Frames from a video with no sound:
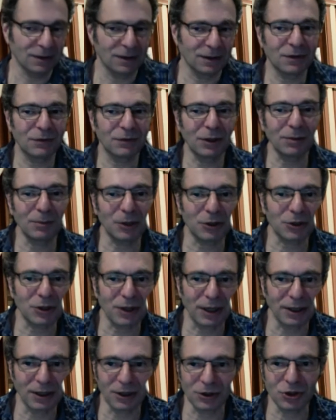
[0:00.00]
very much
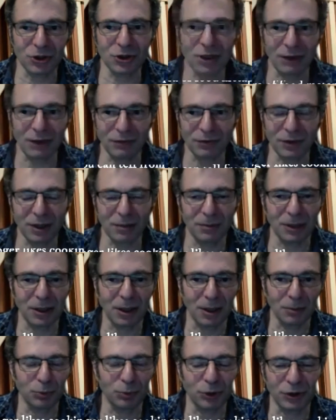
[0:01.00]
like a chef coming
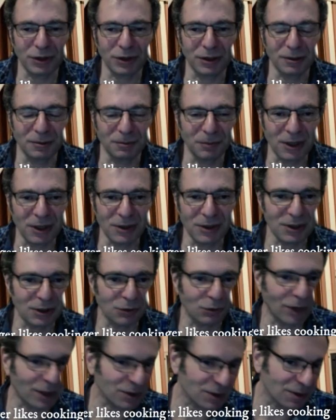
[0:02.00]
up with an amazing
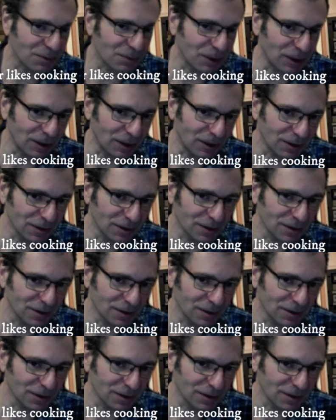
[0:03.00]
recipe